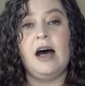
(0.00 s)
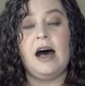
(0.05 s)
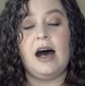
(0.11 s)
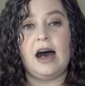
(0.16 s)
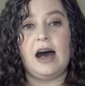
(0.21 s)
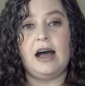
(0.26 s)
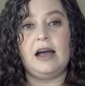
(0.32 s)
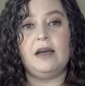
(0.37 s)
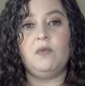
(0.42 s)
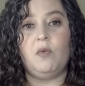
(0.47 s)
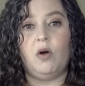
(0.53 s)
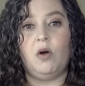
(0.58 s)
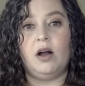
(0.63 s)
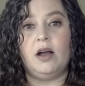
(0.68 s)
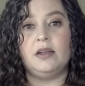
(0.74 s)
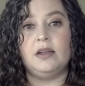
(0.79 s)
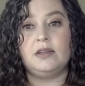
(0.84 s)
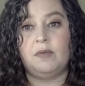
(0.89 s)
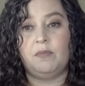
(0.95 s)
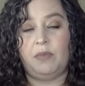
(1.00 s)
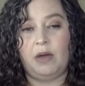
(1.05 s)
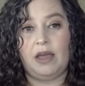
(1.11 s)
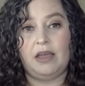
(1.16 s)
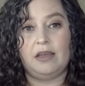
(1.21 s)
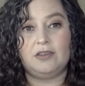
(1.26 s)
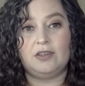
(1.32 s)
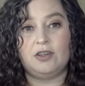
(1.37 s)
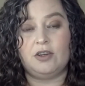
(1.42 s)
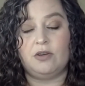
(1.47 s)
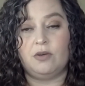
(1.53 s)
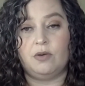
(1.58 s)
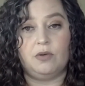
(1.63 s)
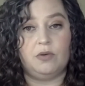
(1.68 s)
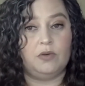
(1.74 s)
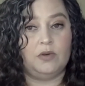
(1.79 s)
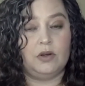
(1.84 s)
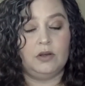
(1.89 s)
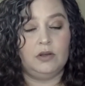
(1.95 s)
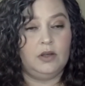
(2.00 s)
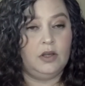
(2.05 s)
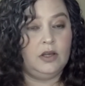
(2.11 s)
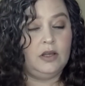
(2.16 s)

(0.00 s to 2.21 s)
I want Pantone